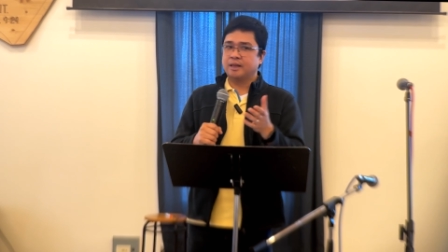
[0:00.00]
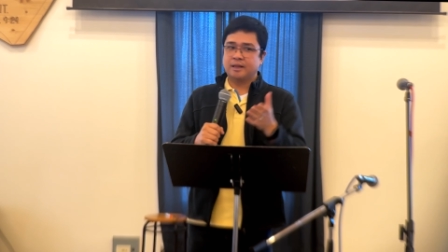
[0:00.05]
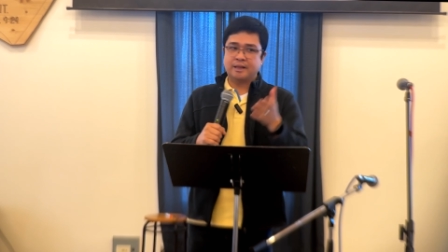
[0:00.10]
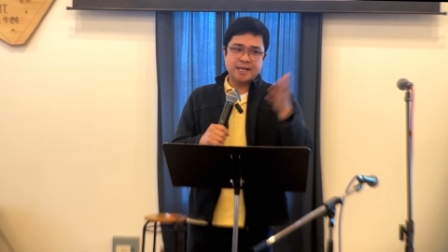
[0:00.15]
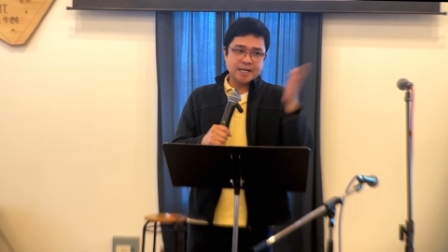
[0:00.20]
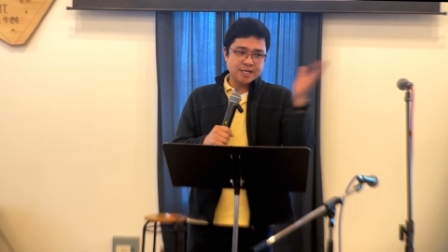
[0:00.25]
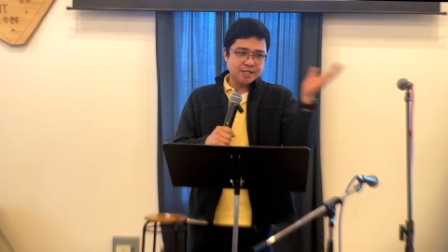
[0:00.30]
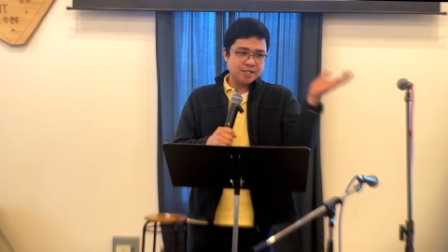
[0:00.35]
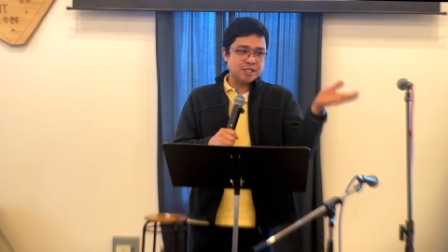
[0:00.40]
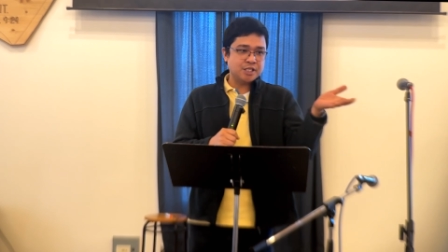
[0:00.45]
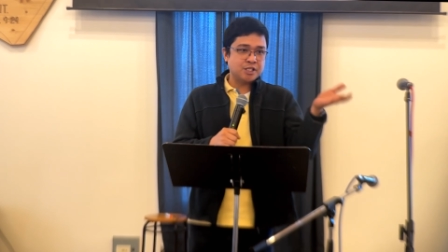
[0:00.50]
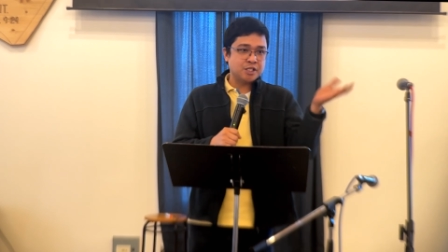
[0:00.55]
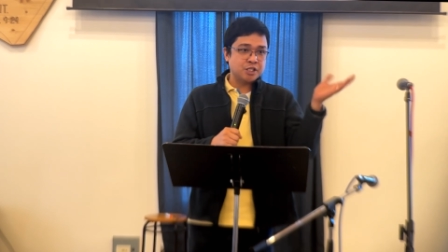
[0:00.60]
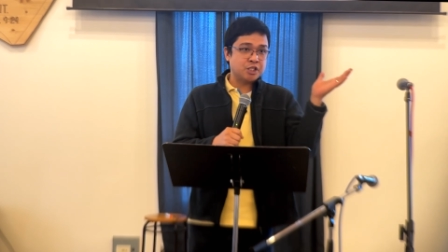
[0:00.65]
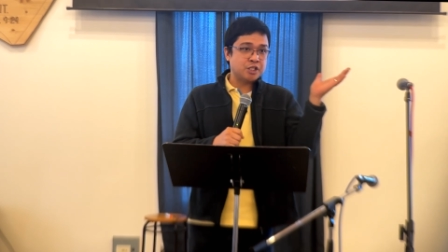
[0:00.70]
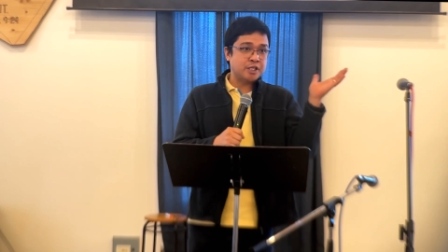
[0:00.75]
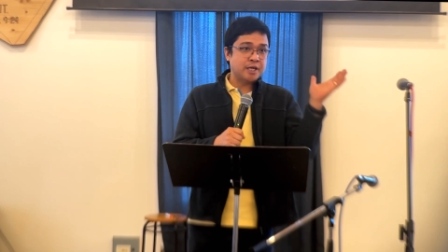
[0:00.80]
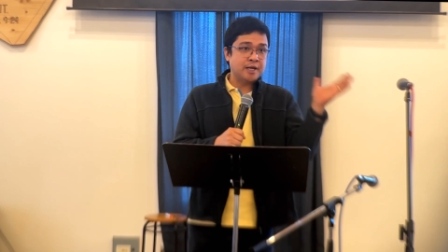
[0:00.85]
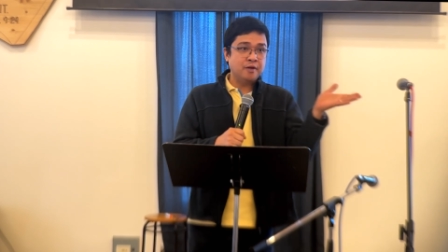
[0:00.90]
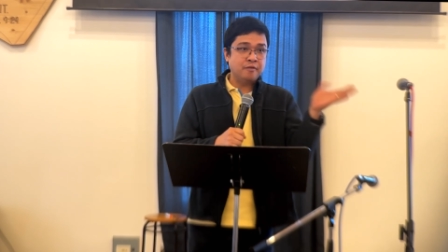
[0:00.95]
This is the
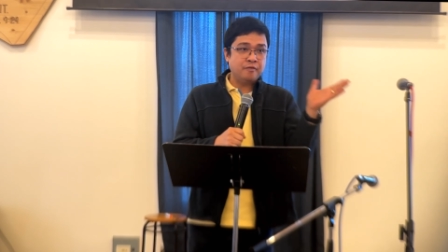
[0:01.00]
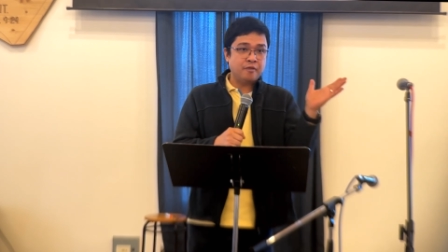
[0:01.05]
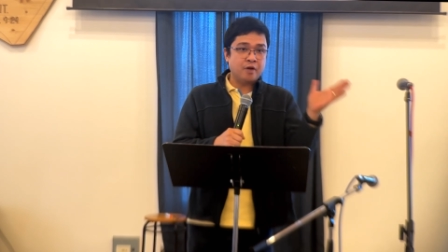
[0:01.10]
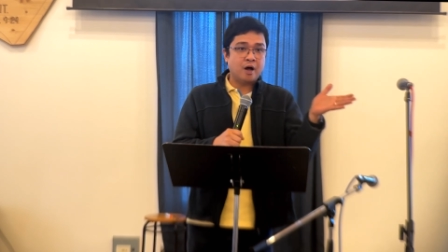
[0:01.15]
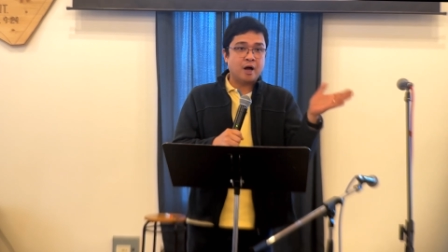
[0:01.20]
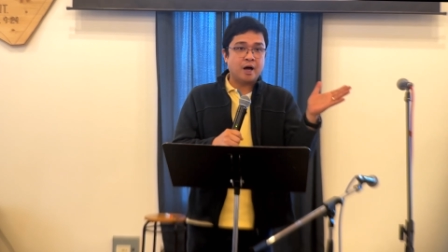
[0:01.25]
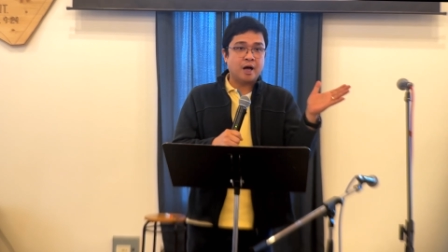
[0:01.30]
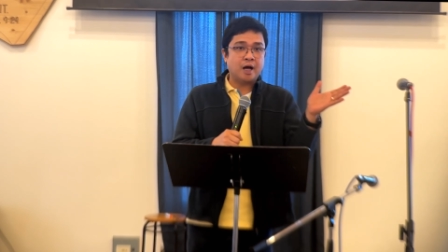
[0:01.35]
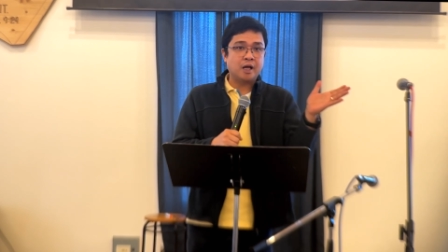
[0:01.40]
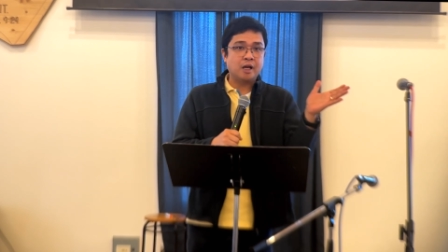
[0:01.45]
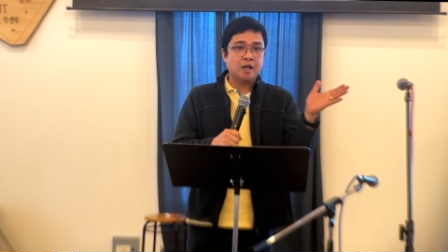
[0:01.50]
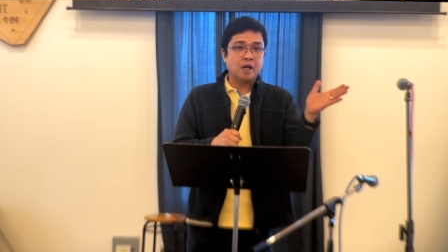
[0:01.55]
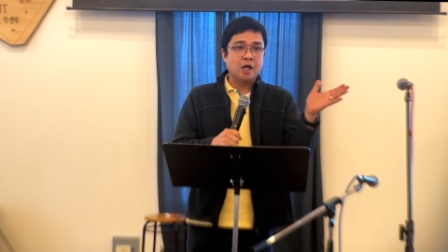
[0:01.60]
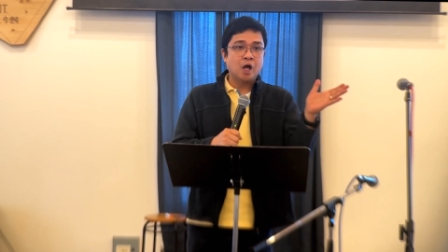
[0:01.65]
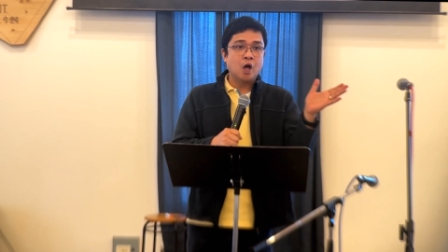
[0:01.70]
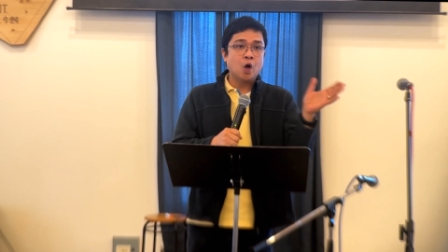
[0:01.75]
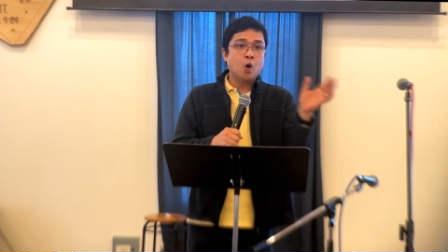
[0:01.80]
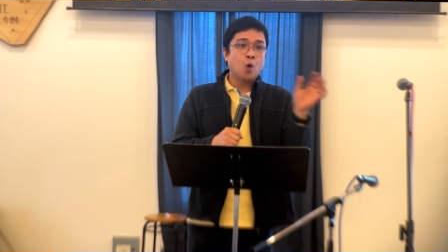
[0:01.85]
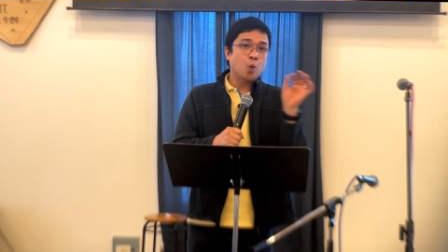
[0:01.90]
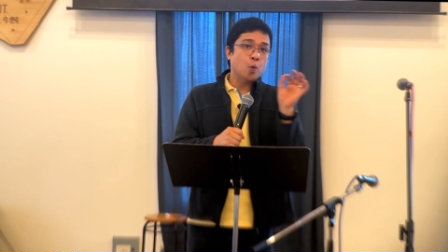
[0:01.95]
Son of God,
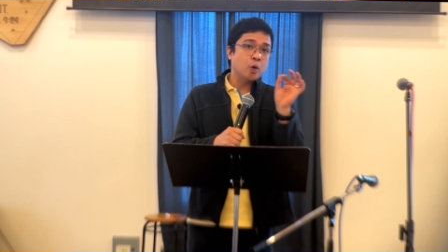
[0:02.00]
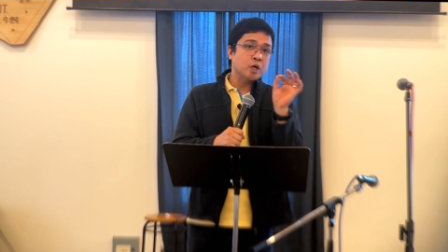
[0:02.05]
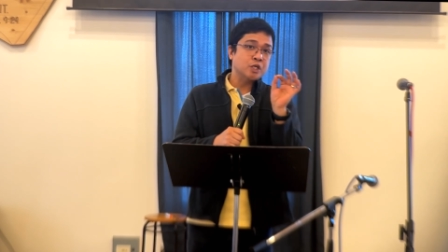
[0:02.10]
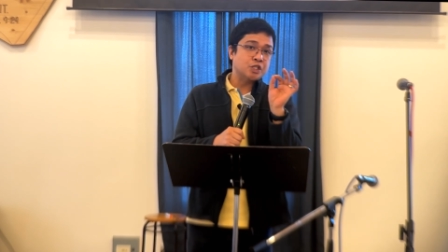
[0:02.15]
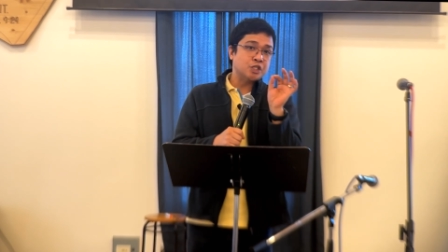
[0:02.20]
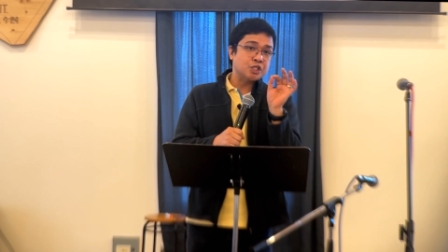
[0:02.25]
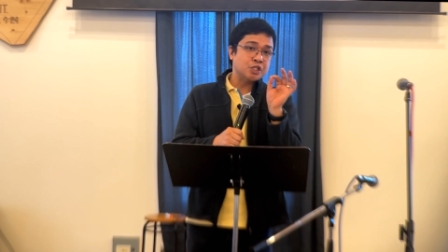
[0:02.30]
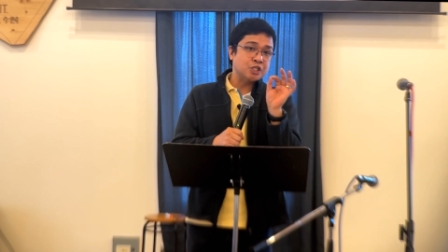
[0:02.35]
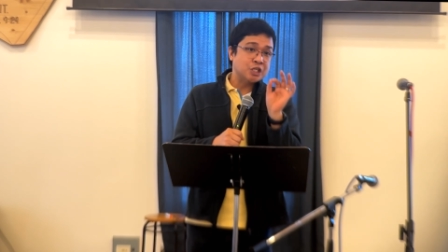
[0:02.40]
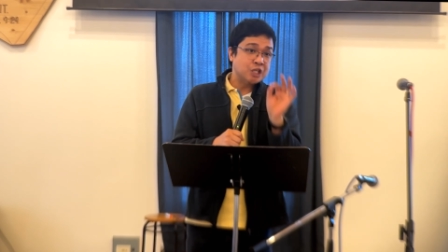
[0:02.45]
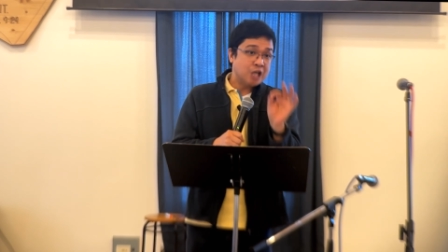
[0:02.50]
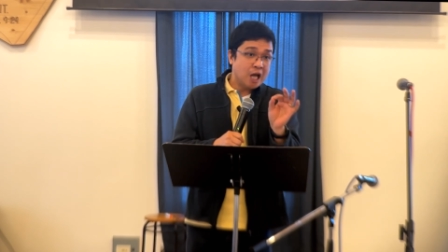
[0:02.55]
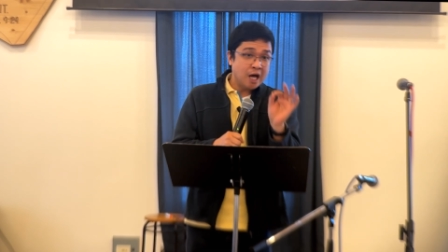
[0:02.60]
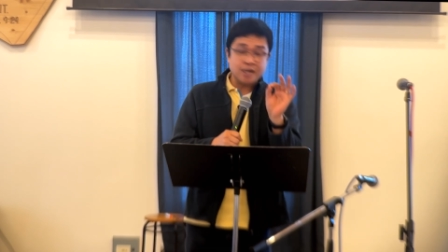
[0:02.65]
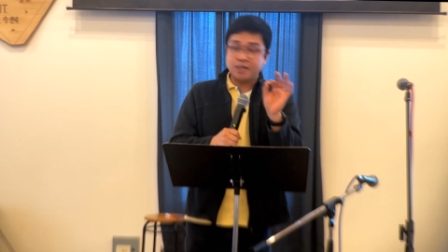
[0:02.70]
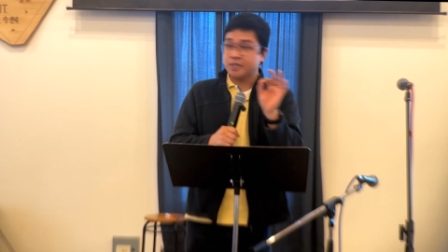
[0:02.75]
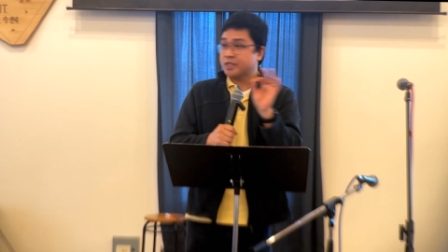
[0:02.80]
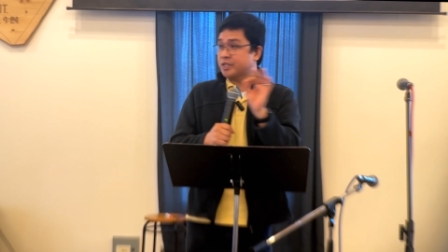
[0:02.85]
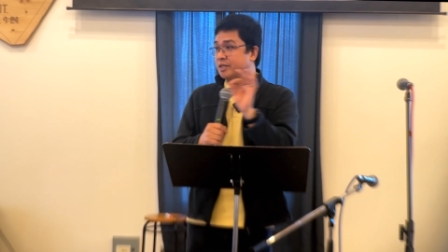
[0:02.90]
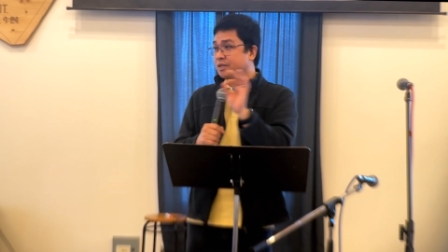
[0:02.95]
was
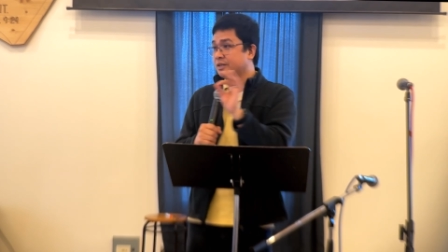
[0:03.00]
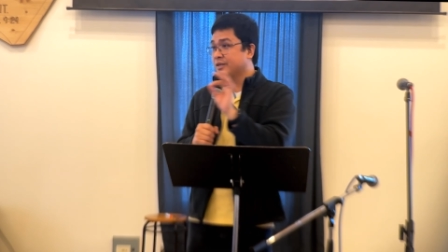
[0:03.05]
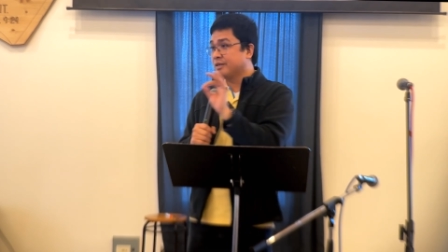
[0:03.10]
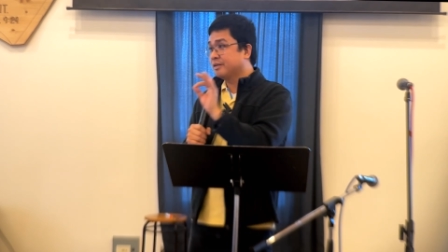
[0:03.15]
not